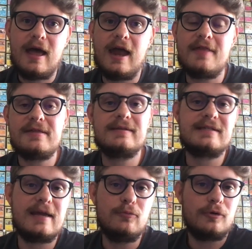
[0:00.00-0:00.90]
And I think the
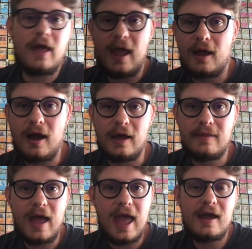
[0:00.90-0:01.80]
same with AI.
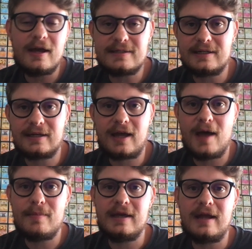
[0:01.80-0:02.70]
The AI is going to
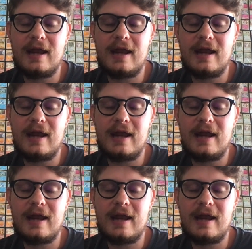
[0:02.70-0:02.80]
come in